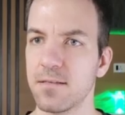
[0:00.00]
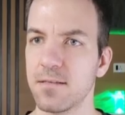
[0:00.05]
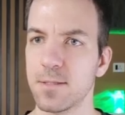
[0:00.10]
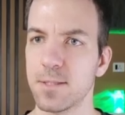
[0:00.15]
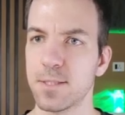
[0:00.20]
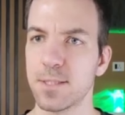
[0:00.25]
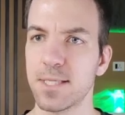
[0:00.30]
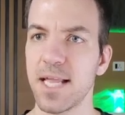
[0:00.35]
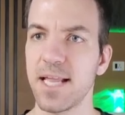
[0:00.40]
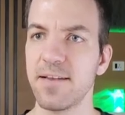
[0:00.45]

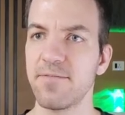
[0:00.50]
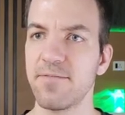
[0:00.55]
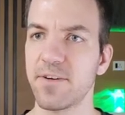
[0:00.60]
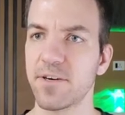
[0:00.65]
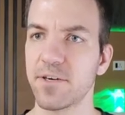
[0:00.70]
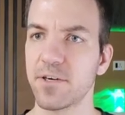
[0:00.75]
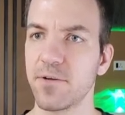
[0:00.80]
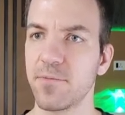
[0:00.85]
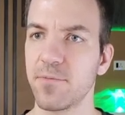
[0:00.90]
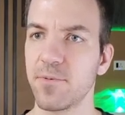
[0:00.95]
state
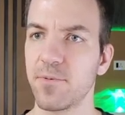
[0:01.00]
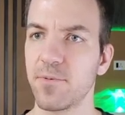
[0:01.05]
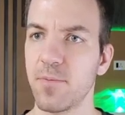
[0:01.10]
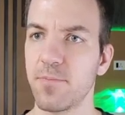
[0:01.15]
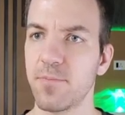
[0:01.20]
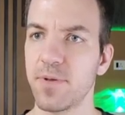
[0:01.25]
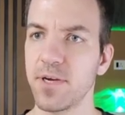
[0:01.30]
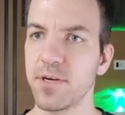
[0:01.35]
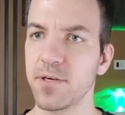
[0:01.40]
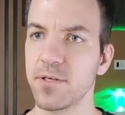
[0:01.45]
variable
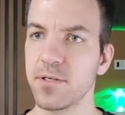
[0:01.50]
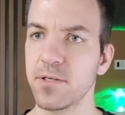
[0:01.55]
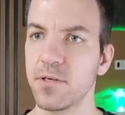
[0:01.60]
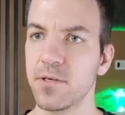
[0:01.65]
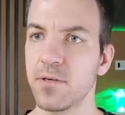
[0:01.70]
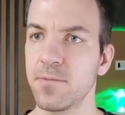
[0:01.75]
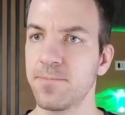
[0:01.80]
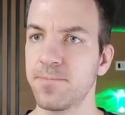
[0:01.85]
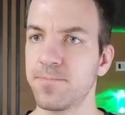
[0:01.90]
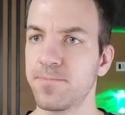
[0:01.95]
up here.
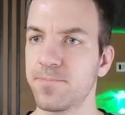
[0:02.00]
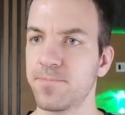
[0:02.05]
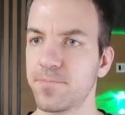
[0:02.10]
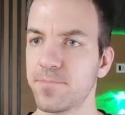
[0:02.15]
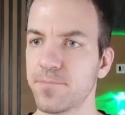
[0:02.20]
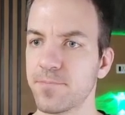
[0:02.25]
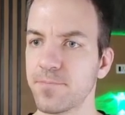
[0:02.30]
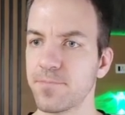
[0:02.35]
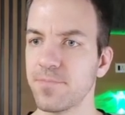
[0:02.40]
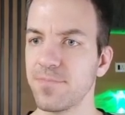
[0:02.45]

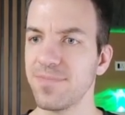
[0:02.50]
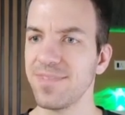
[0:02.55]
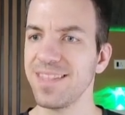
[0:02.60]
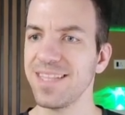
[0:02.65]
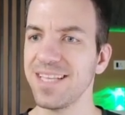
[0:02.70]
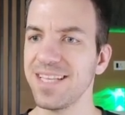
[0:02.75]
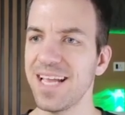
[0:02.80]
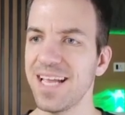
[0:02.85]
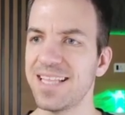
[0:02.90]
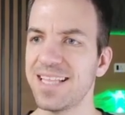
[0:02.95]

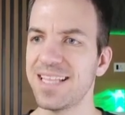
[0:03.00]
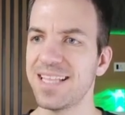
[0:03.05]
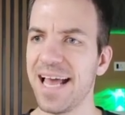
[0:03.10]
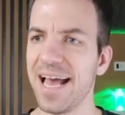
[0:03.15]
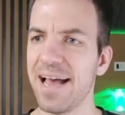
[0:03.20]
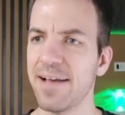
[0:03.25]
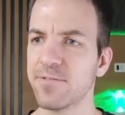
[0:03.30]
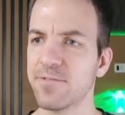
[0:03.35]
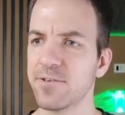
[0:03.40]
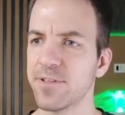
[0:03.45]
And then
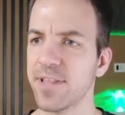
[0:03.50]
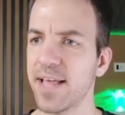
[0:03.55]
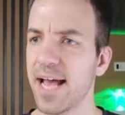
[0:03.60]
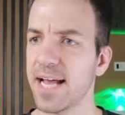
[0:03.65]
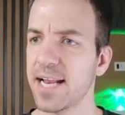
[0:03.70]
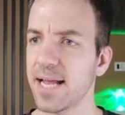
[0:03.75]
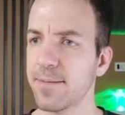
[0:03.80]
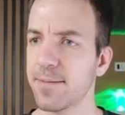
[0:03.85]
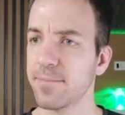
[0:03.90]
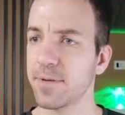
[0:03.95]
after
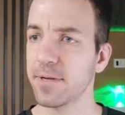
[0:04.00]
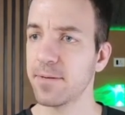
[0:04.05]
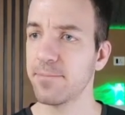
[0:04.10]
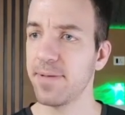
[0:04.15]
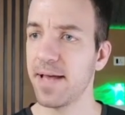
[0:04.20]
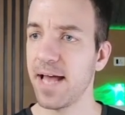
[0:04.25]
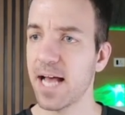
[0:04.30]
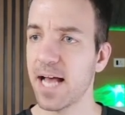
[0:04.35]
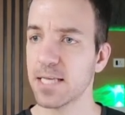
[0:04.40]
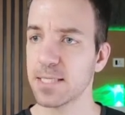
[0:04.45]
that, I'm going to
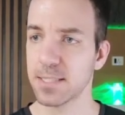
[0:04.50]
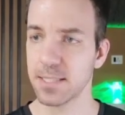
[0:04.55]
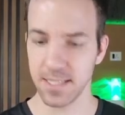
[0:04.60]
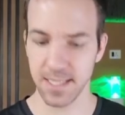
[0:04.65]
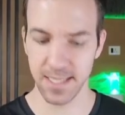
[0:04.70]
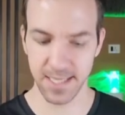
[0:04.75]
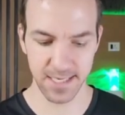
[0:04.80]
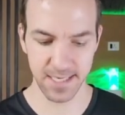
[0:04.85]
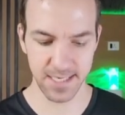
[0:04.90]
pass the